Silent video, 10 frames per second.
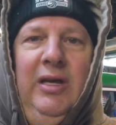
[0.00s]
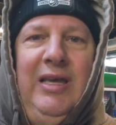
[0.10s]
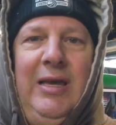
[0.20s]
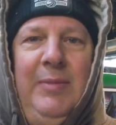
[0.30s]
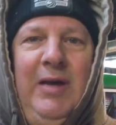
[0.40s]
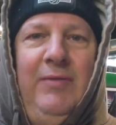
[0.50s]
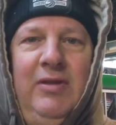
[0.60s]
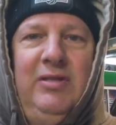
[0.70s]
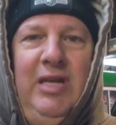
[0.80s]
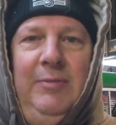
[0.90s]
It came out of the
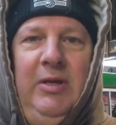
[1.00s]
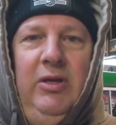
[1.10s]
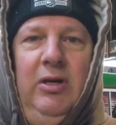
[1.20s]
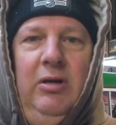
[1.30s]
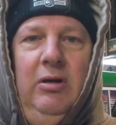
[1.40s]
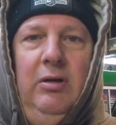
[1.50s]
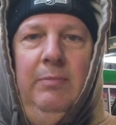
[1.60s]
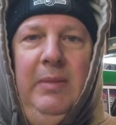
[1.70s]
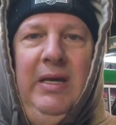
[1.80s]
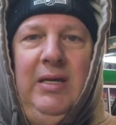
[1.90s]
same year,
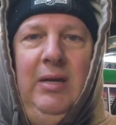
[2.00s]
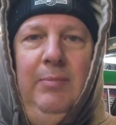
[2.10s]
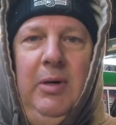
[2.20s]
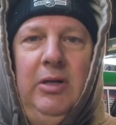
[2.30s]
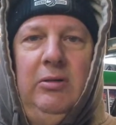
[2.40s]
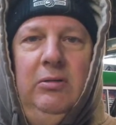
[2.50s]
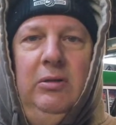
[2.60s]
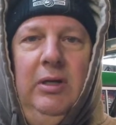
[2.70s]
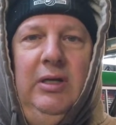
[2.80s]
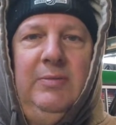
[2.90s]
make and model
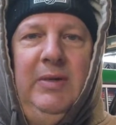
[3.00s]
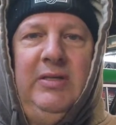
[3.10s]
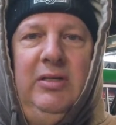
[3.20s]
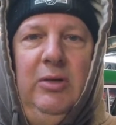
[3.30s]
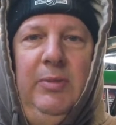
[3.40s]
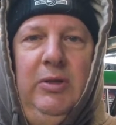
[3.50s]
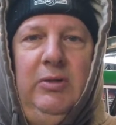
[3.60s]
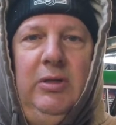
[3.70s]
as my sailboat.